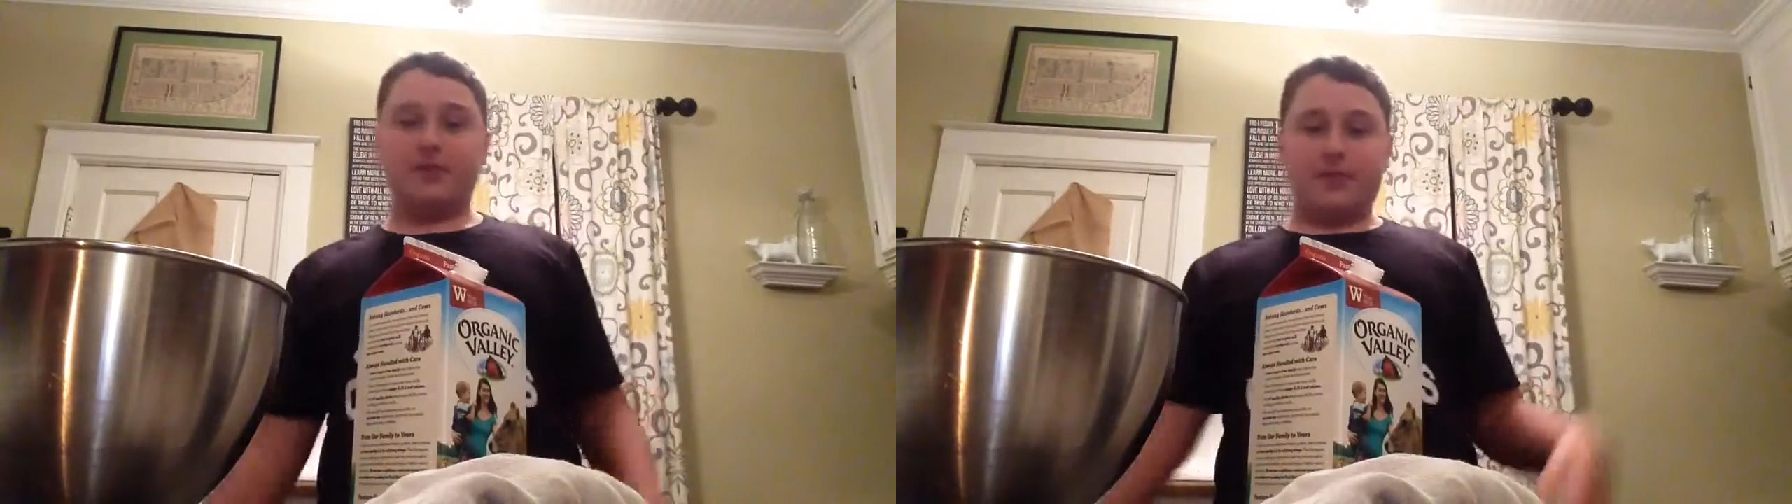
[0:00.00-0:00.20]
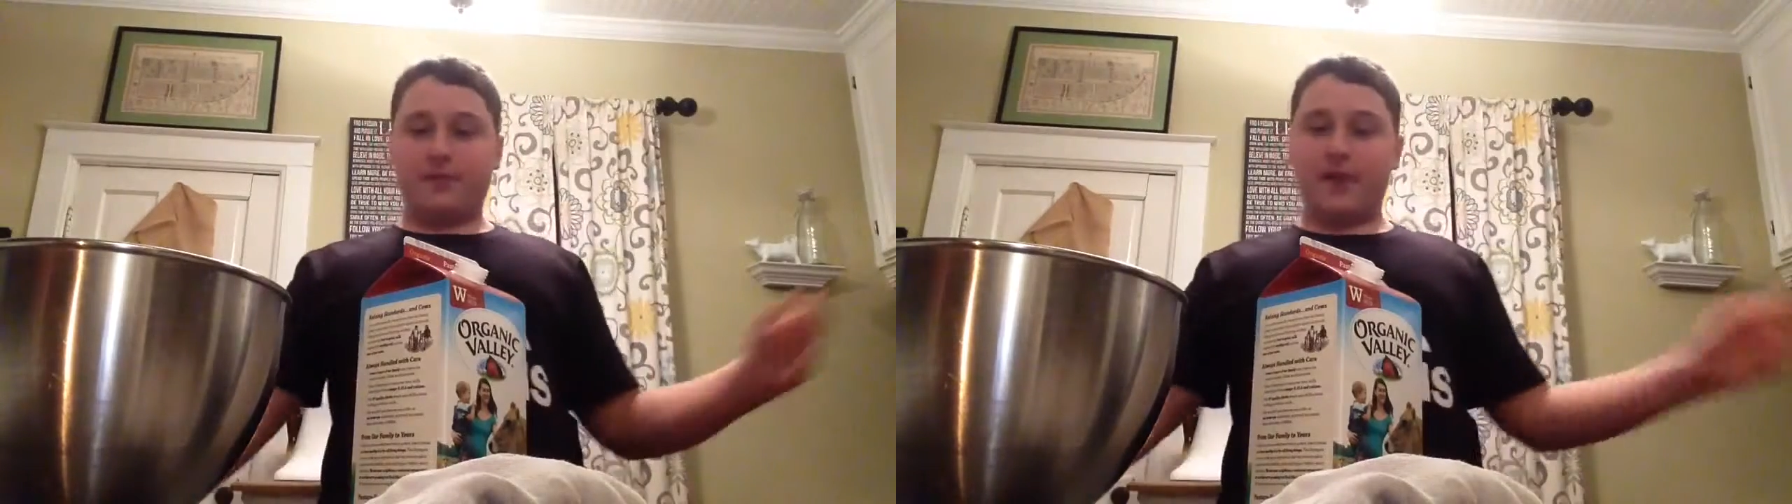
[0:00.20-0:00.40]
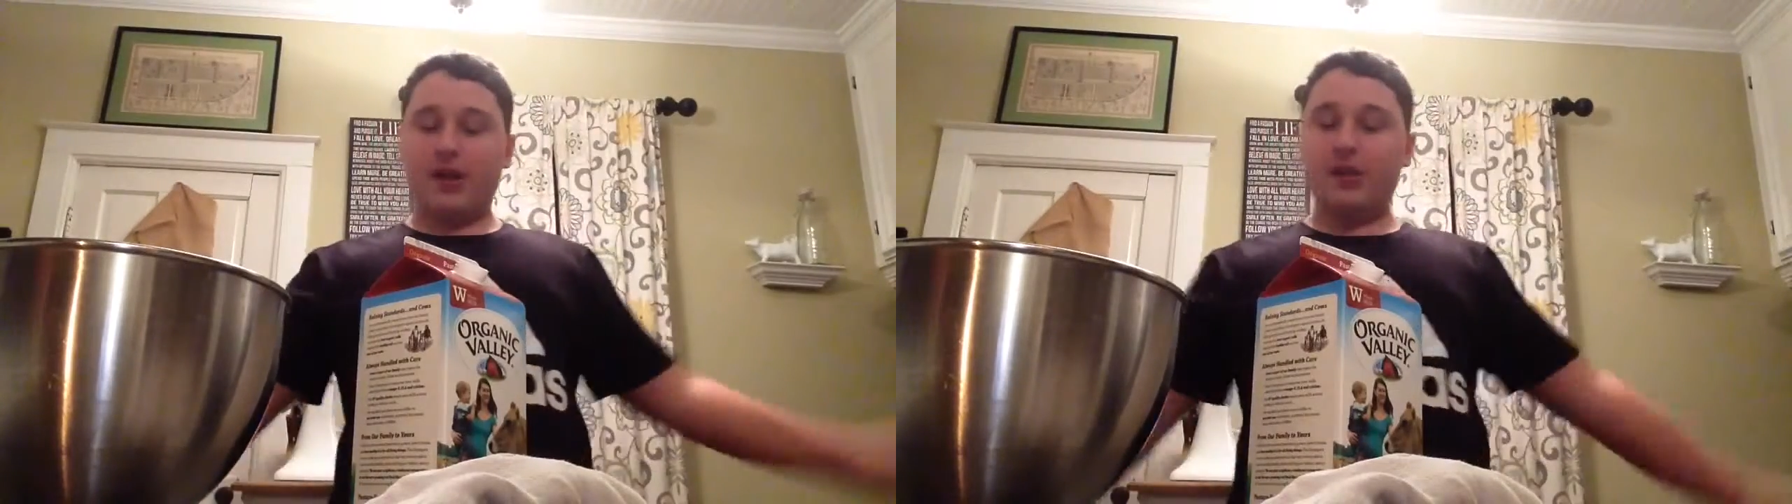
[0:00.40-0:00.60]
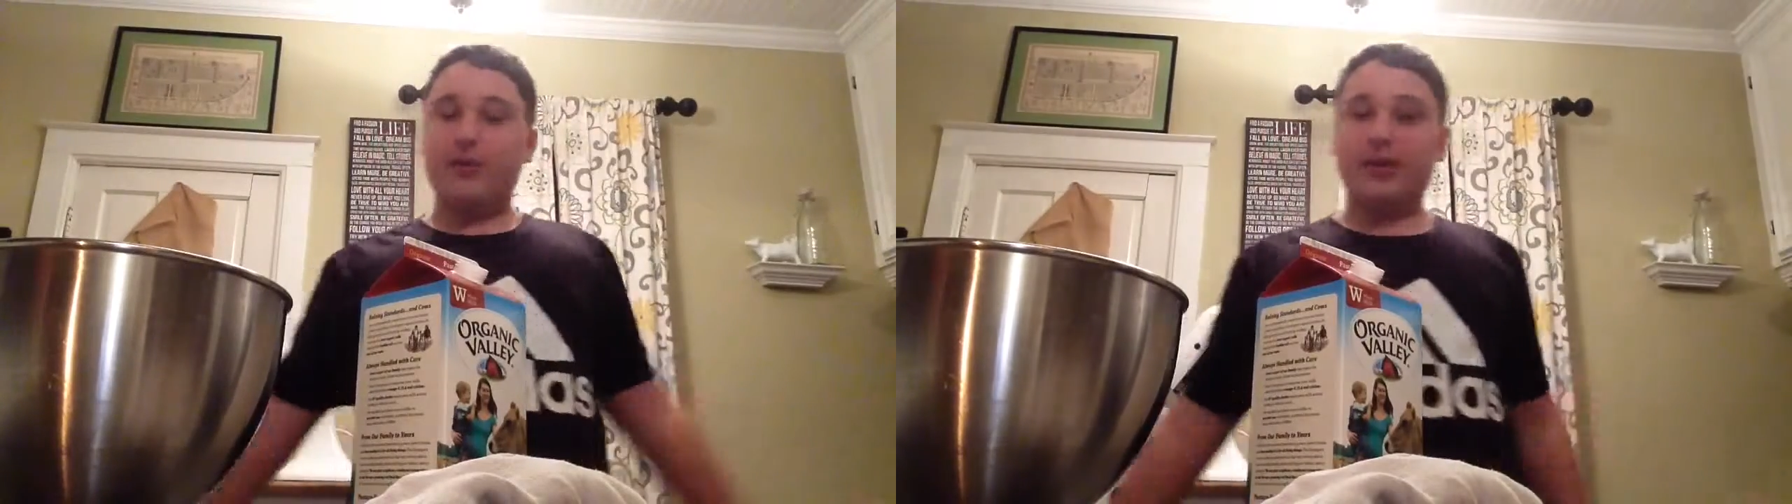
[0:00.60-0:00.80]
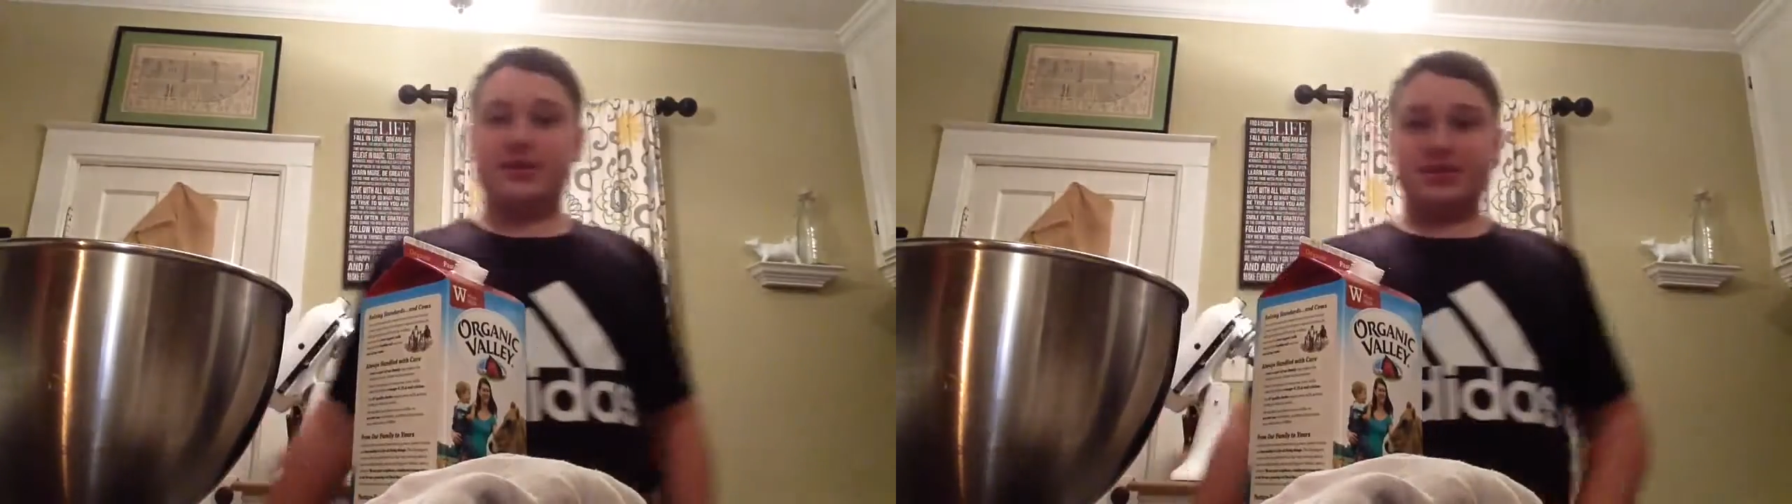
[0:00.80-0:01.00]
there, if you're
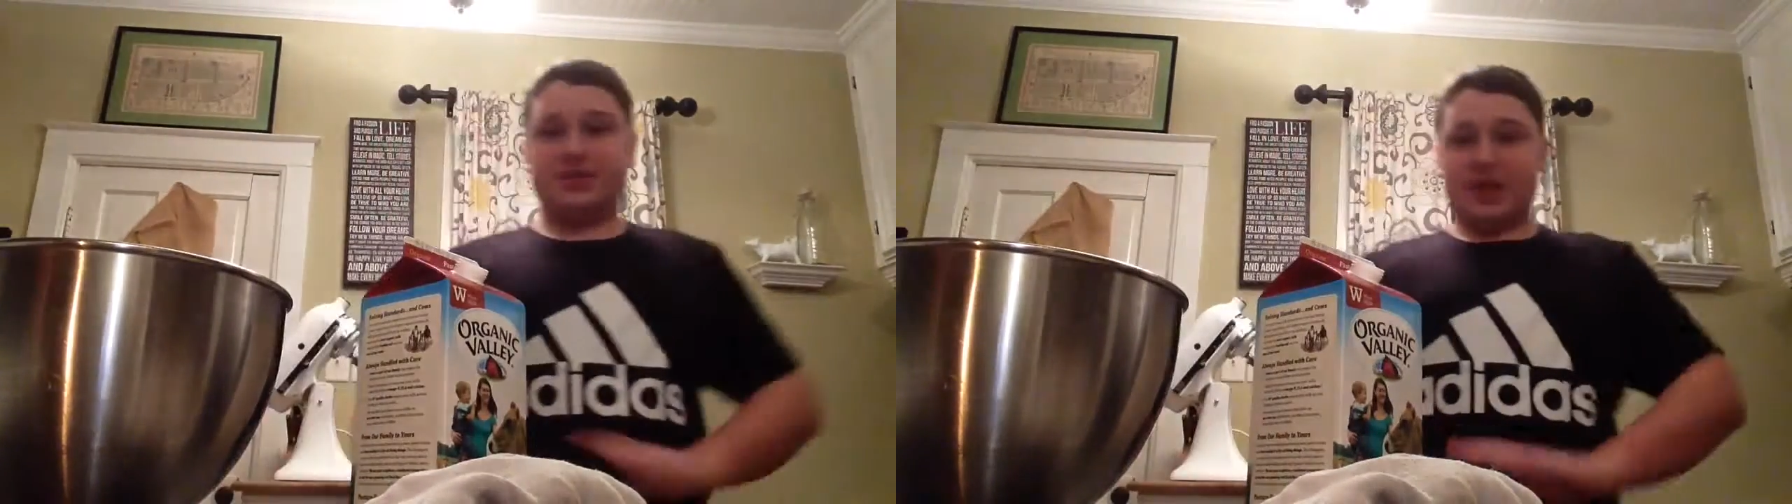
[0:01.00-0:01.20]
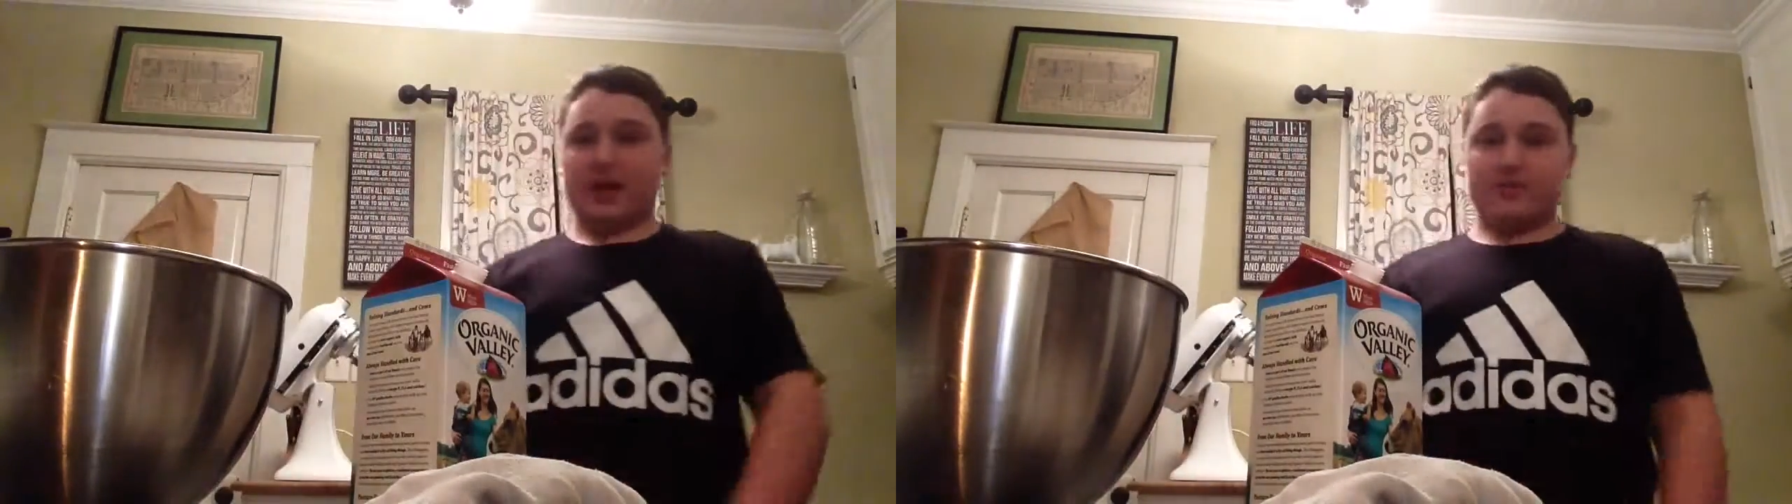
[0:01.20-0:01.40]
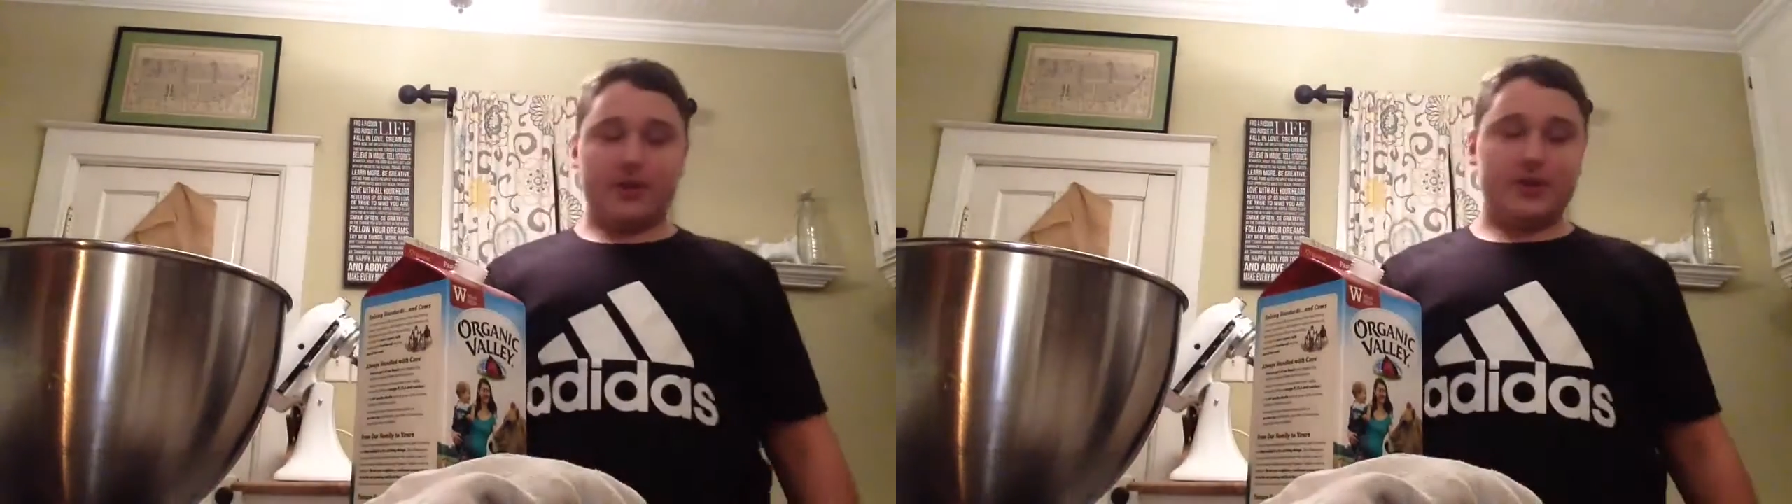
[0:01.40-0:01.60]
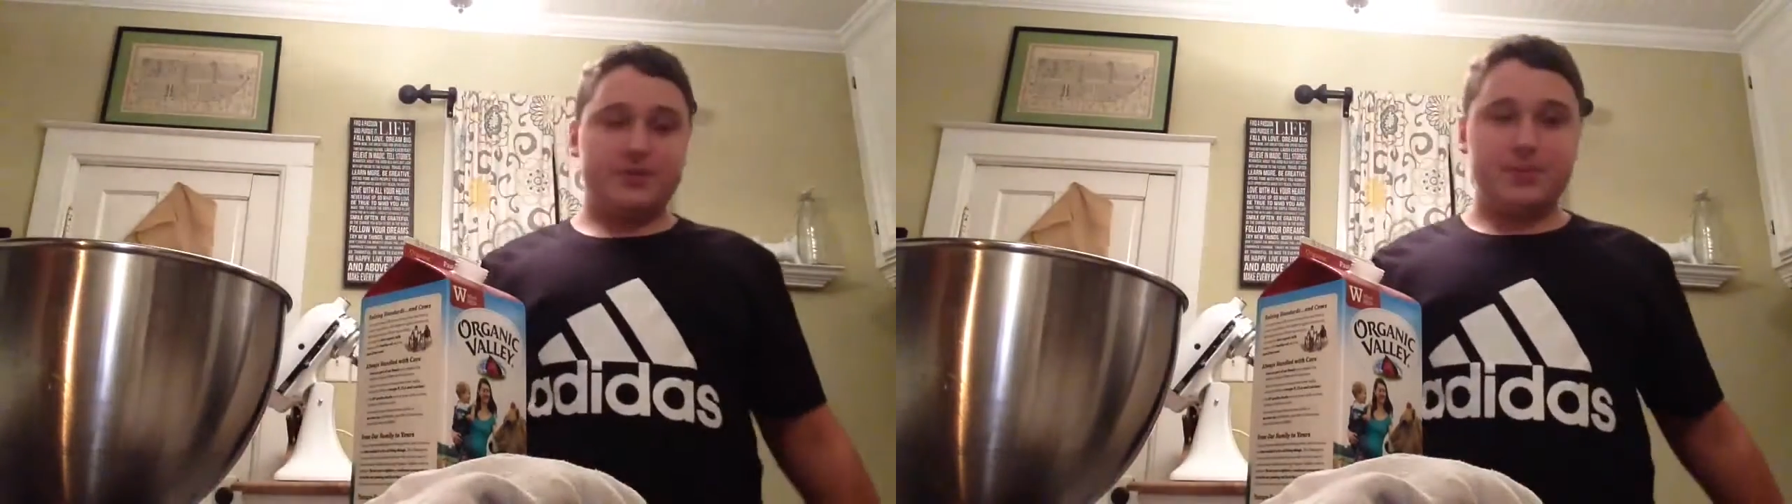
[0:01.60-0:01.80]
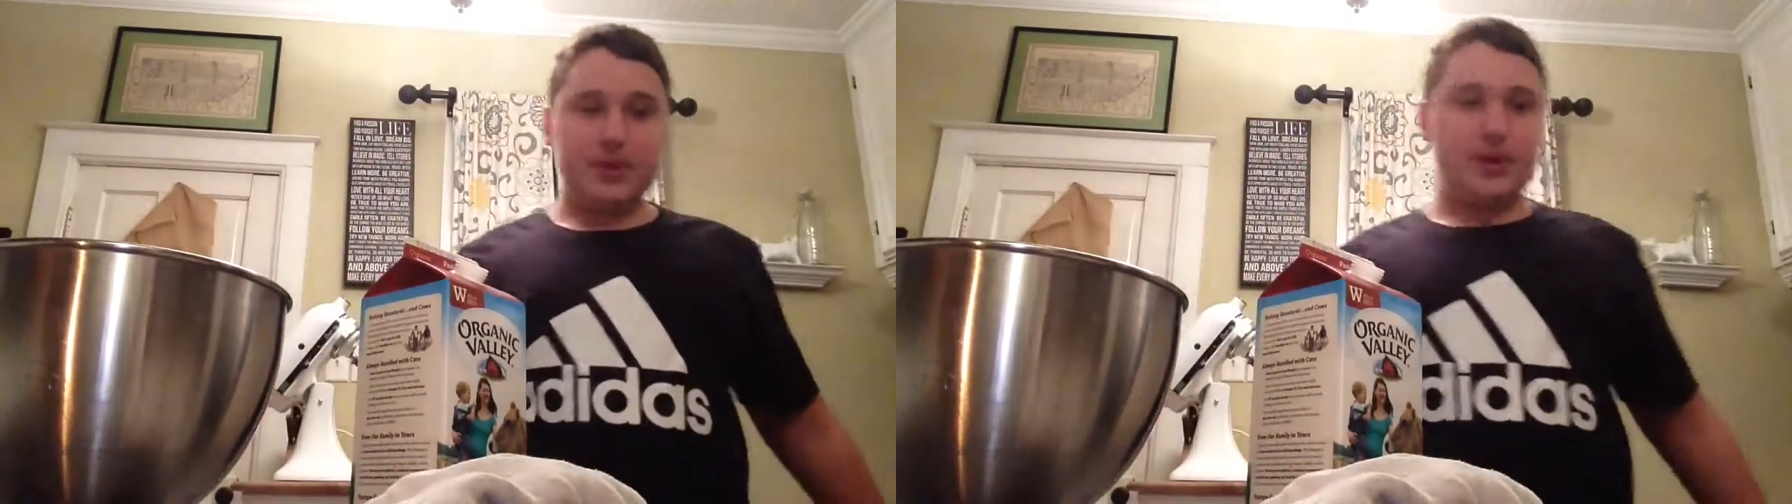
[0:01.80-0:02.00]
following this exact
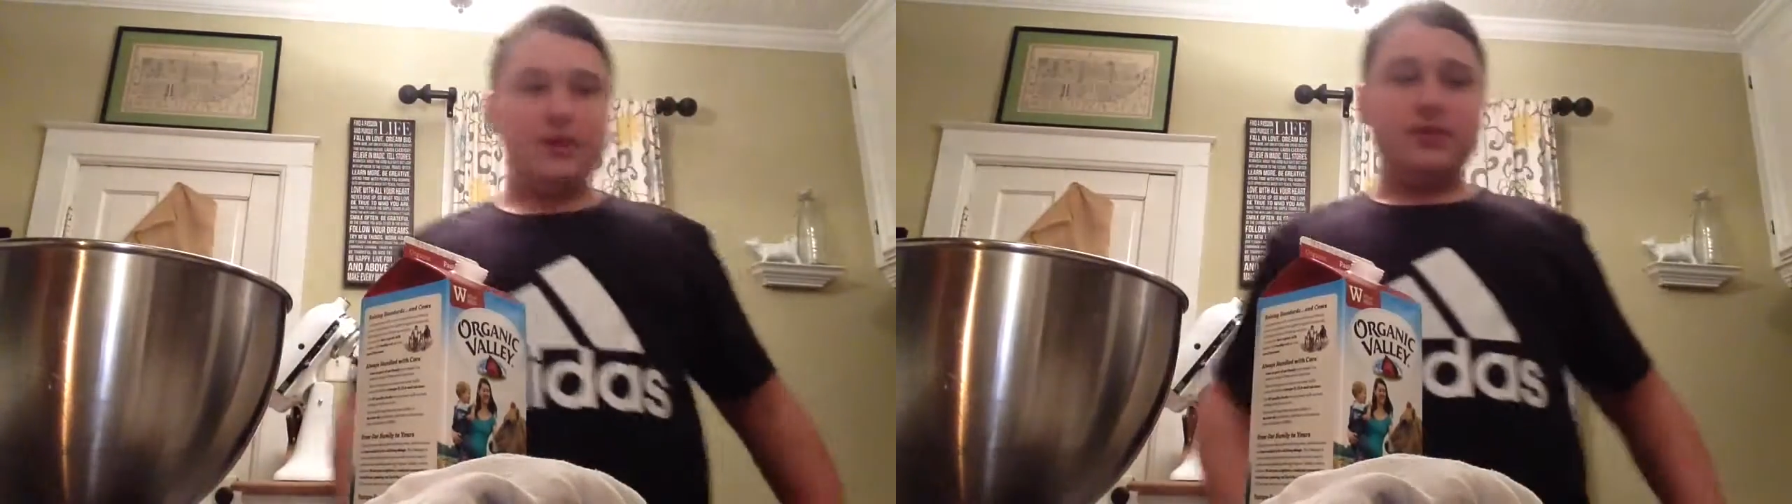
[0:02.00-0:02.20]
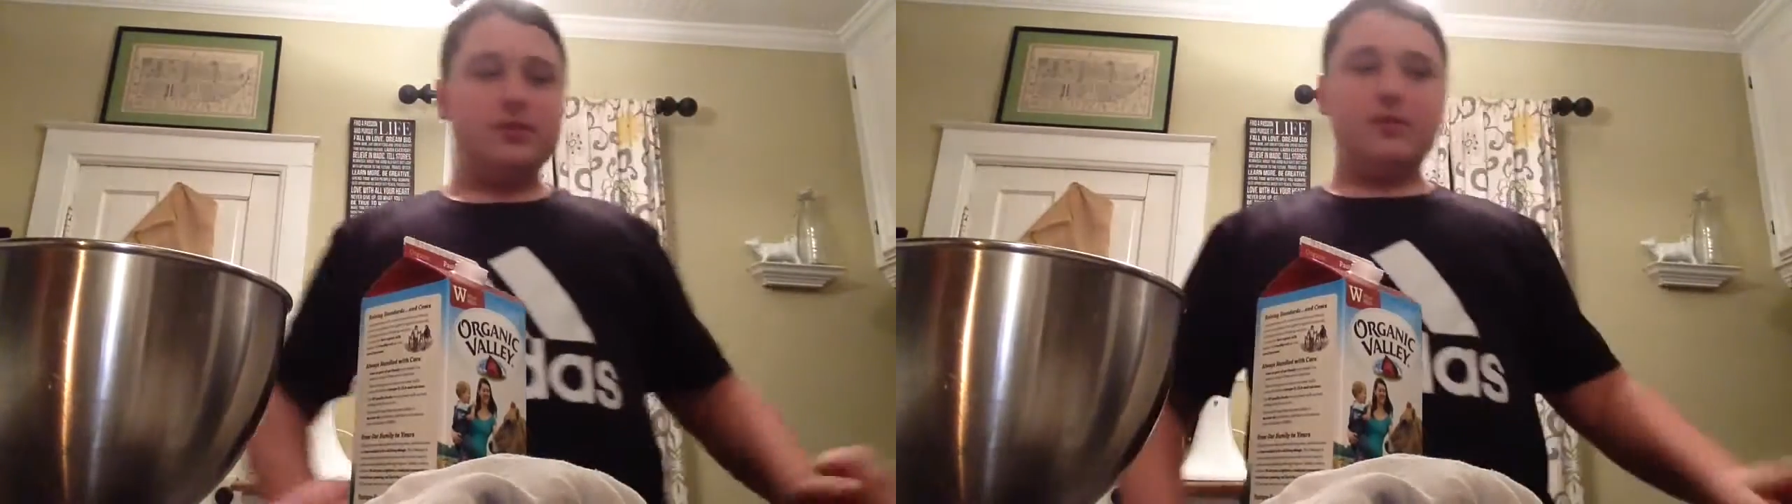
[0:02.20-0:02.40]
recipe,